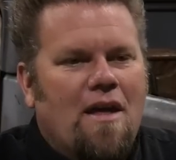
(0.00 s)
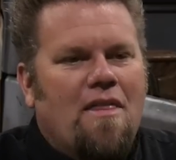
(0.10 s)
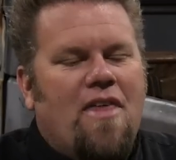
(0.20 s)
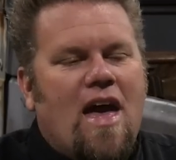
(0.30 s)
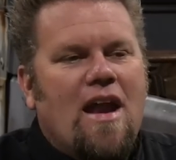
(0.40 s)

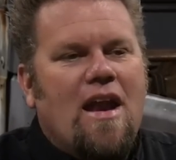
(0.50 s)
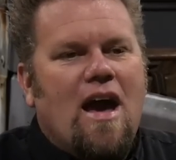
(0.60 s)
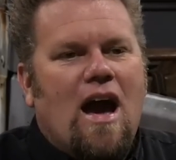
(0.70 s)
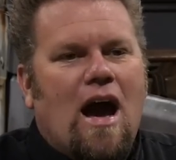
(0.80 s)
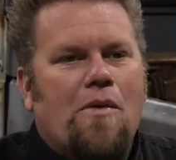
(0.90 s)
Then
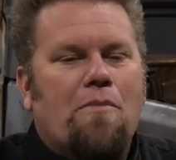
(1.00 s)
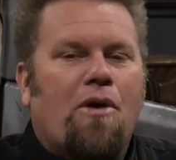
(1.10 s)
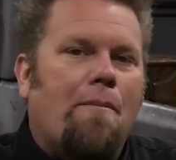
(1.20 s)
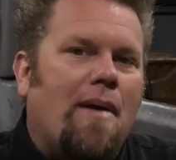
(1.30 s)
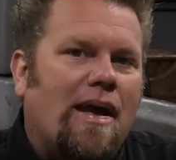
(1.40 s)
we
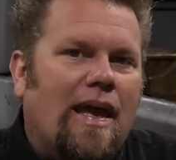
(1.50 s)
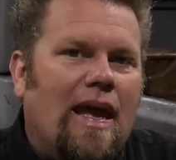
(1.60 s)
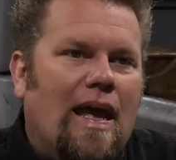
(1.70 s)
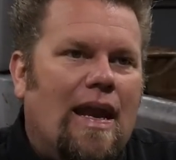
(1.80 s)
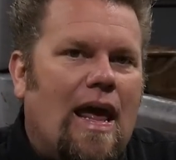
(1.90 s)
brought it back
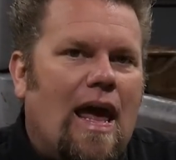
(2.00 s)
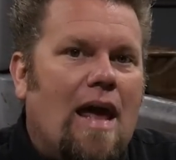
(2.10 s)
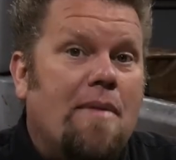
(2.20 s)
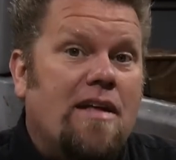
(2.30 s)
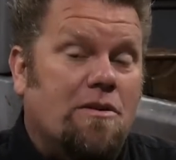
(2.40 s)
in
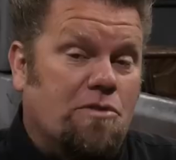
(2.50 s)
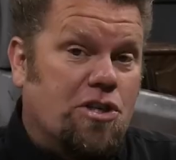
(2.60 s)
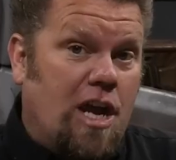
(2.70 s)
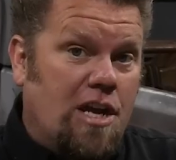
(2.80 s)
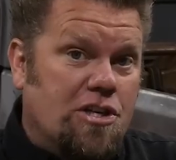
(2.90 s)
and made some
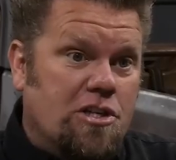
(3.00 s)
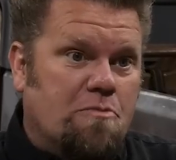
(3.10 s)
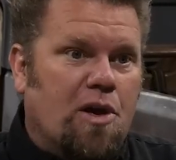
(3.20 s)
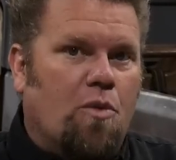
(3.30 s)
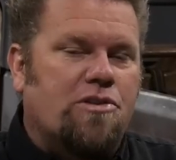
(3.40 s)
changes,
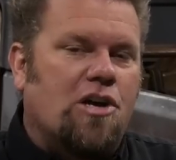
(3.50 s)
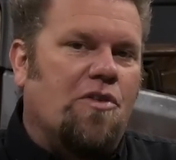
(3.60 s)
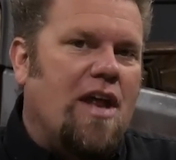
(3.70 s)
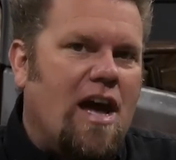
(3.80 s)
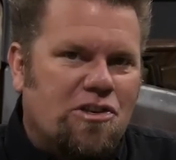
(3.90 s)
built what's
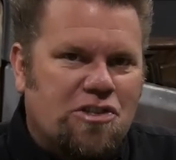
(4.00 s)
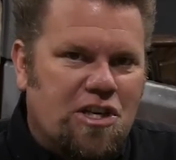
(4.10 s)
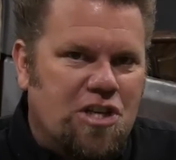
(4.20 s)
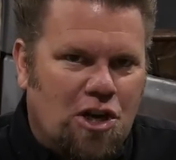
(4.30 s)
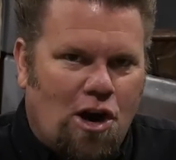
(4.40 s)
called an
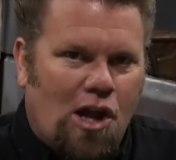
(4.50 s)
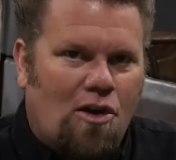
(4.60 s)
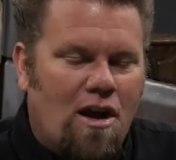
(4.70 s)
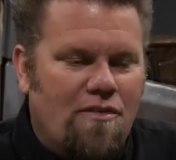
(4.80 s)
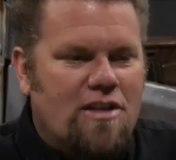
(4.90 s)
LCG
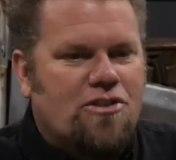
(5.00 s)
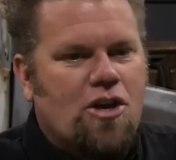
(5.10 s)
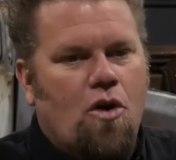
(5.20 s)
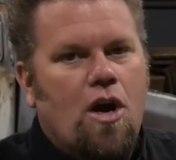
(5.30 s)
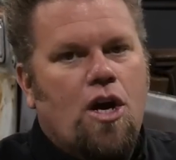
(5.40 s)
crawler out of it.
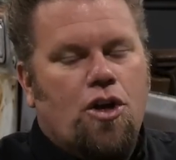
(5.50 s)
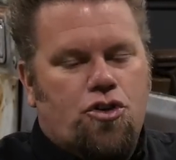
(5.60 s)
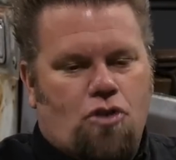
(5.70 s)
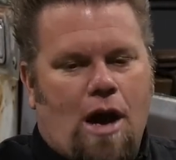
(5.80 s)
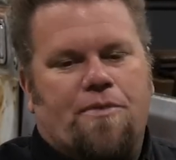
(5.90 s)
So
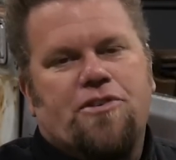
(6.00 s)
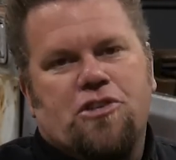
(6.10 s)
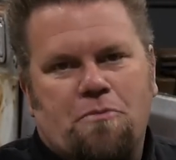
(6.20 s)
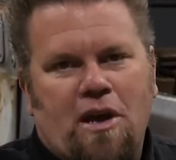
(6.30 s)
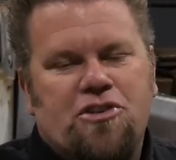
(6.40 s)
dropped the
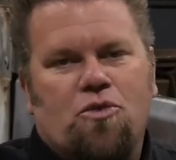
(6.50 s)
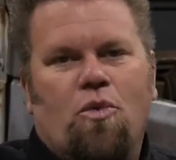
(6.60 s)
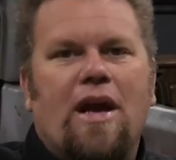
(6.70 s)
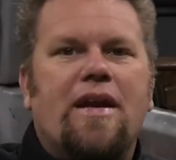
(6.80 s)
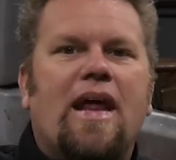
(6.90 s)
suspension
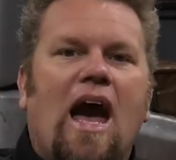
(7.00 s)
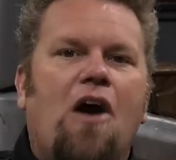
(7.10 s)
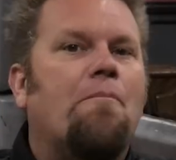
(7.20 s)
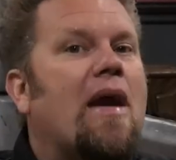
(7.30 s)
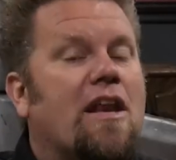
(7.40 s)
weight
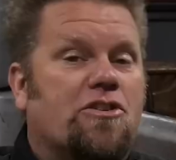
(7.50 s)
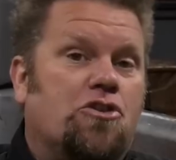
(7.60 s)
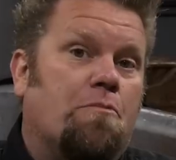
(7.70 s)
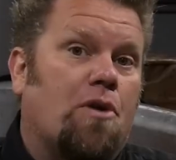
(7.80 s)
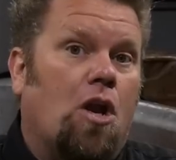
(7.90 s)
down, made it
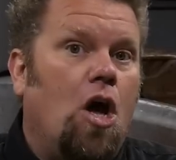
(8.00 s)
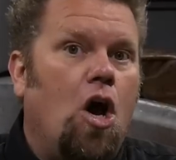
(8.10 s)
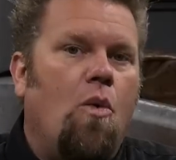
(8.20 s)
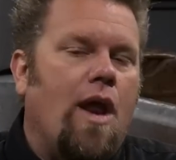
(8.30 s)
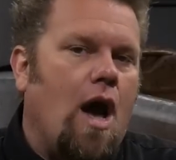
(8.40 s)
super
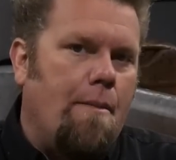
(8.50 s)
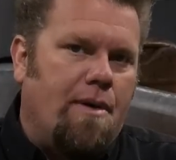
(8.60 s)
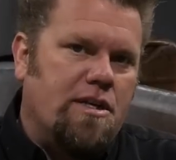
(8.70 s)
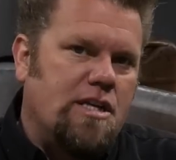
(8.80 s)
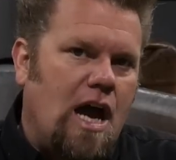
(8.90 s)
low, went up
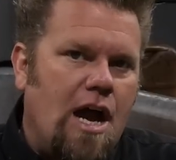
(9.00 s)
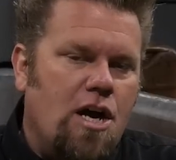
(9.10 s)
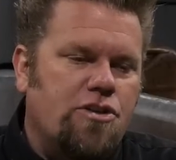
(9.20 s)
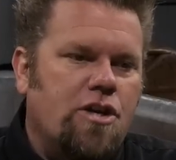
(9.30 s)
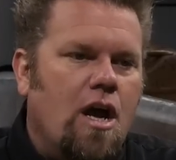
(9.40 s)
on
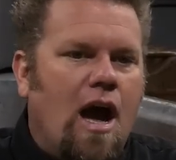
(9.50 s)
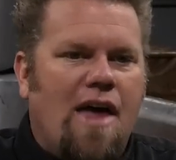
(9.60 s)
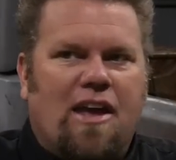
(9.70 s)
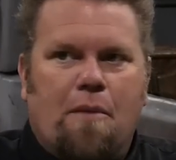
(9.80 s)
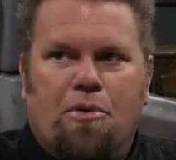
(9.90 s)
tires.
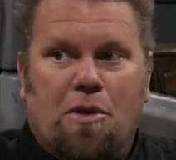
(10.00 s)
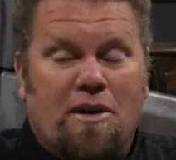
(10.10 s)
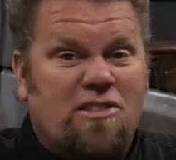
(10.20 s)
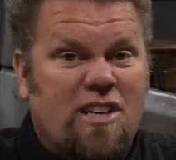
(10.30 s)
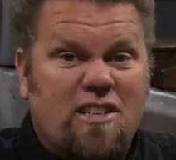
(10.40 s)
I think I pulled
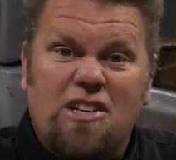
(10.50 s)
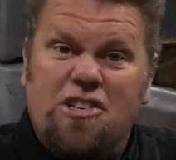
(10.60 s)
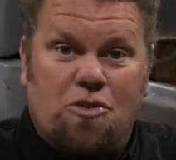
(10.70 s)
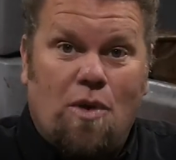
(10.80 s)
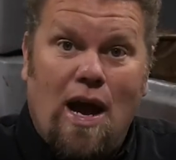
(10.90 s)
about 6
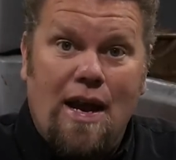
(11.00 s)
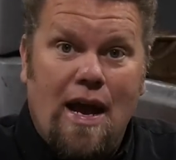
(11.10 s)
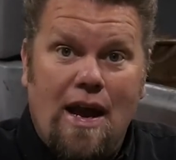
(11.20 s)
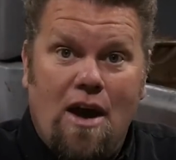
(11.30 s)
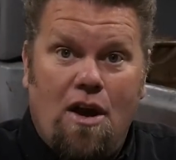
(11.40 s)
inches of ride
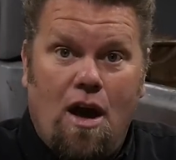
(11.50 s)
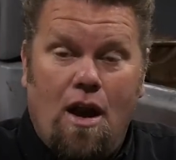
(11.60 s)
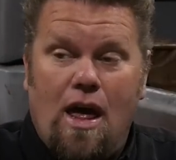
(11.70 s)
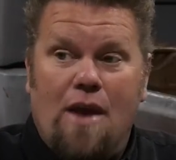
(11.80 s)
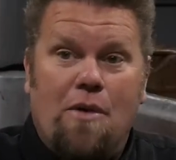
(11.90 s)
height out on
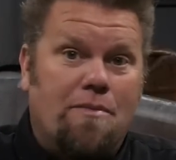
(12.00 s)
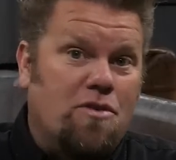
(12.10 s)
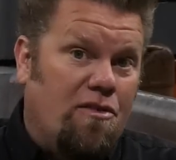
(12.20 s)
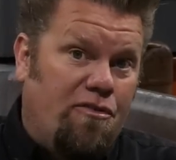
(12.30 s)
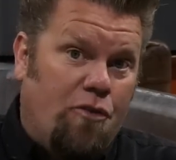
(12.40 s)
it and went up
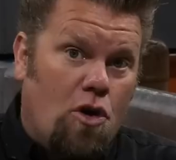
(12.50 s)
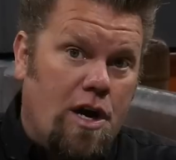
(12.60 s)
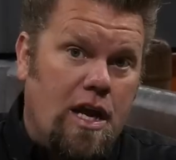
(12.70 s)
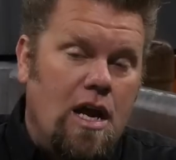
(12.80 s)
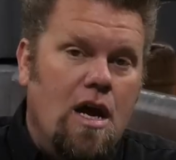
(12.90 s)
to a
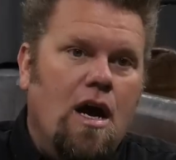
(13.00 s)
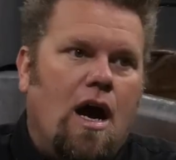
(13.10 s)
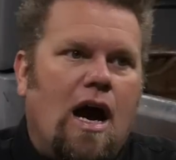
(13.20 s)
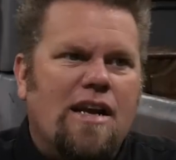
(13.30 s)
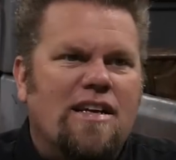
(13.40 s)
40.
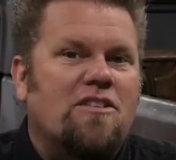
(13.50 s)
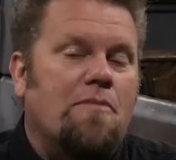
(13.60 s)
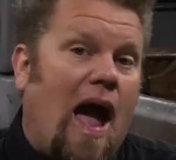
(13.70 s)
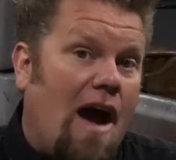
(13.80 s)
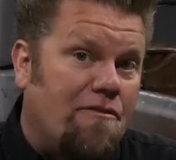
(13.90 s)
I did some
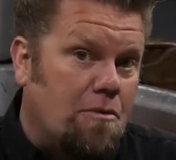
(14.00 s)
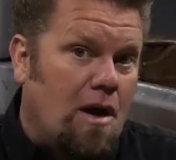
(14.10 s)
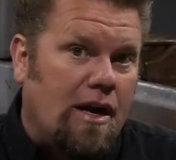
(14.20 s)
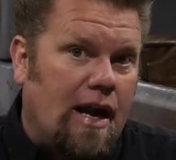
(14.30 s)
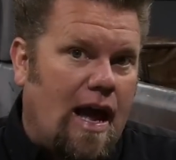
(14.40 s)

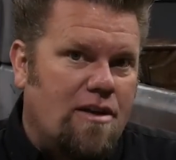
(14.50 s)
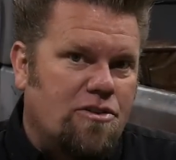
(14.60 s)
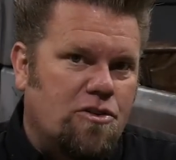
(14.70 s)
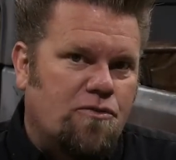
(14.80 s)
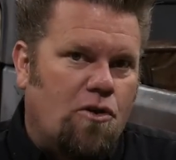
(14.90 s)
aftermarket
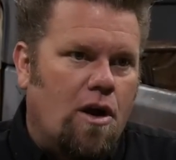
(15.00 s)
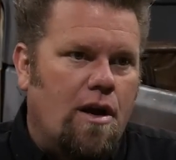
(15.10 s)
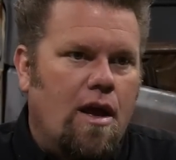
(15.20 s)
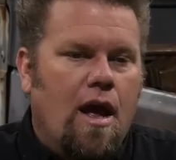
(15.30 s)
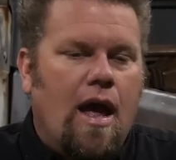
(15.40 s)
axles for
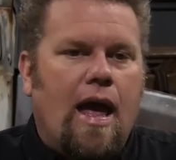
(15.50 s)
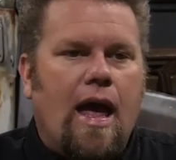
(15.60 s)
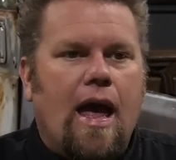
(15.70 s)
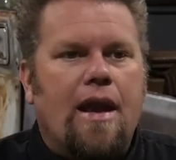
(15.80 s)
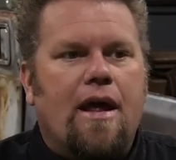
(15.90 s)
it
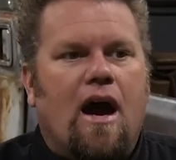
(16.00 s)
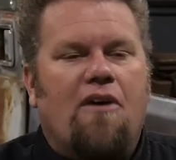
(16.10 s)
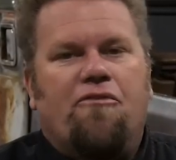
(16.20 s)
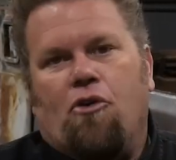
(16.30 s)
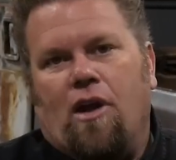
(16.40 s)
and
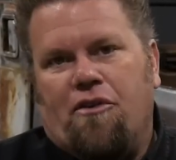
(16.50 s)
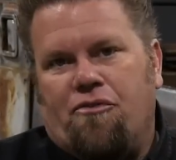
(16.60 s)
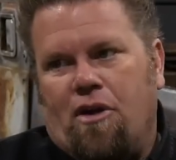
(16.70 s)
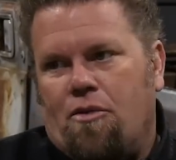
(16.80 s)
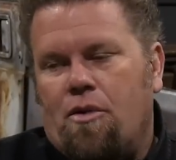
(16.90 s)
4-link
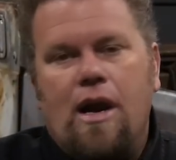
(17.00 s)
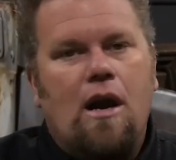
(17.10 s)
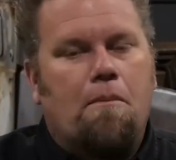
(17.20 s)
front and rear,